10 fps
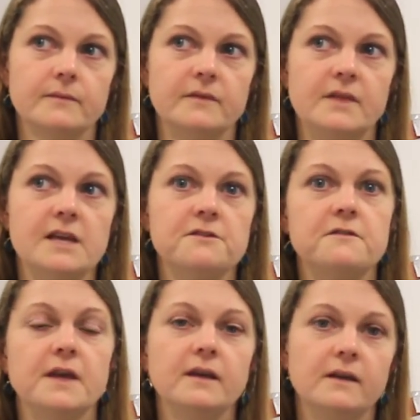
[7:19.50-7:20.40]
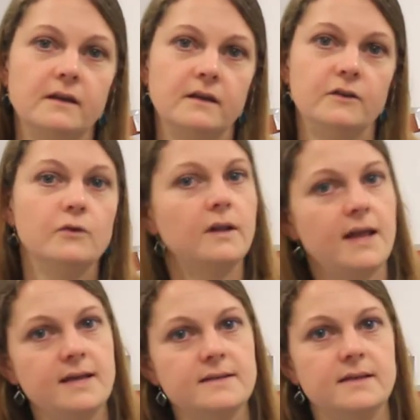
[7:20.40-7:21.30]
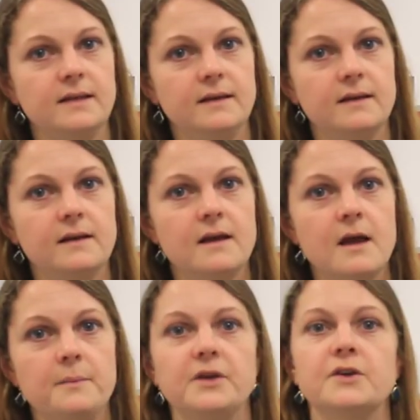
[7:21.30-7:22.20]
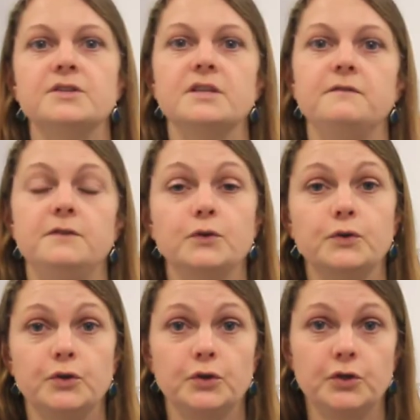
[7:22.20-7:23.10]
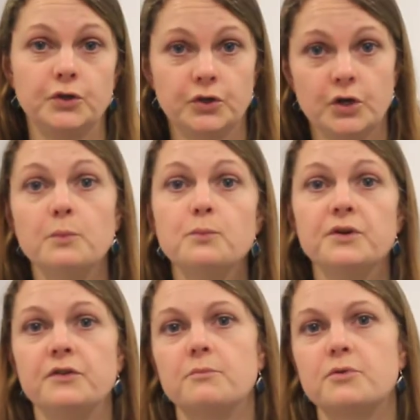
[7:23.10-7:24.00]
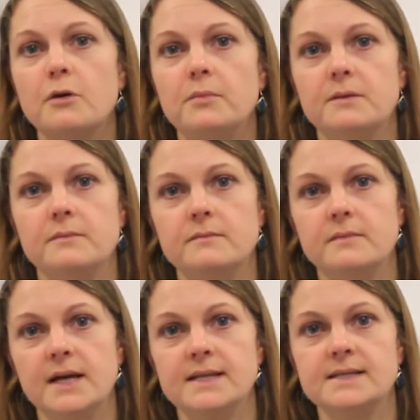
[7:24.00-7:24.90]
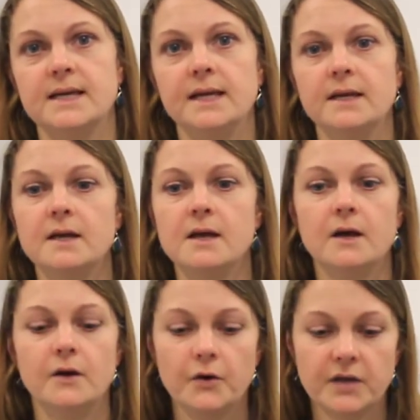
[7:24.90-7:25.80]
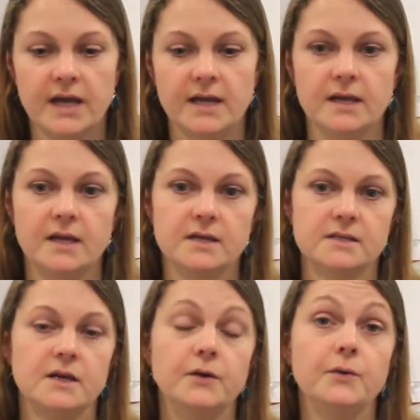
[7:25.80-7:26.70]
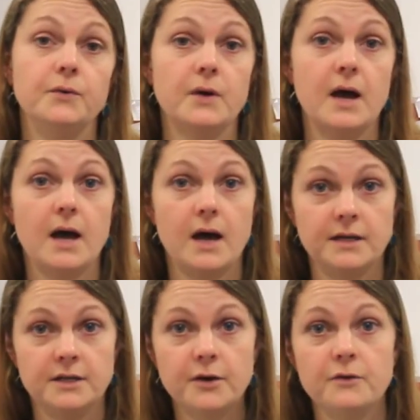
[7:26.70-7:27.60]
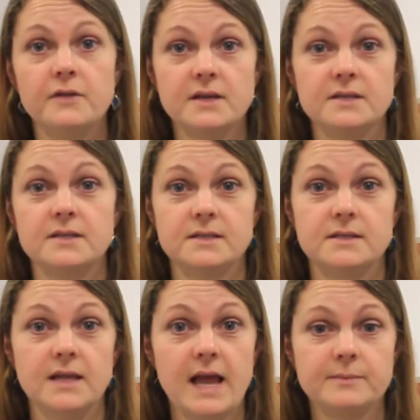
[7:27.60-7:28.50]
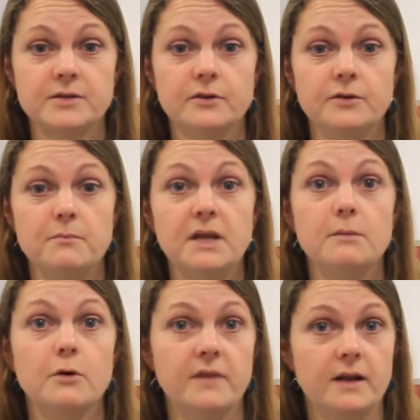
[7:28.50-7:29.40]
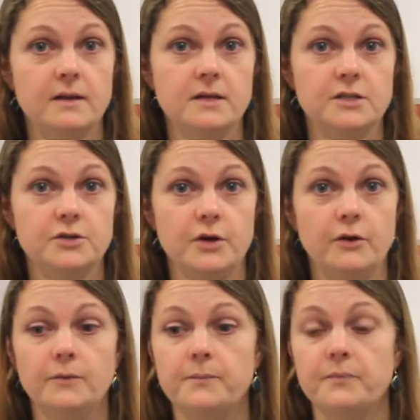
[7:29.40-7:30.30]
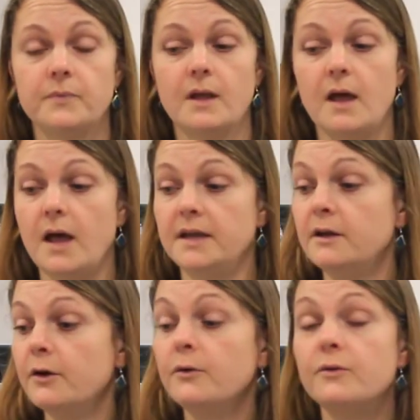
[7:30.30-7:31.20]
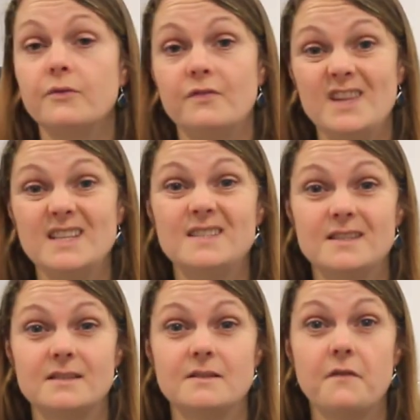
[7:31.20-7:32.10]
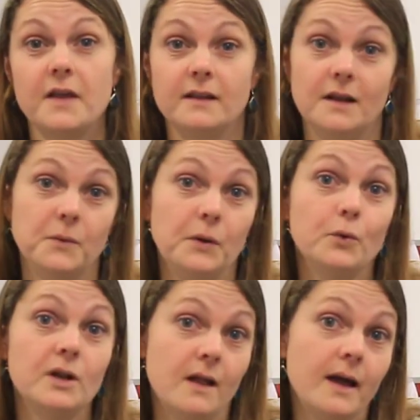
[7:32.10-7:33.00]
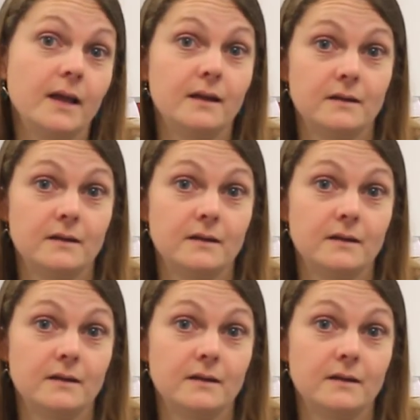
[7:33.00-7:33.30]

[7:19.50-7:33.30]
they think you're lazy. Because if you come with your problem and say, okay, so I know this is the absolute minimum that I need to do. I know this is the thing that we would like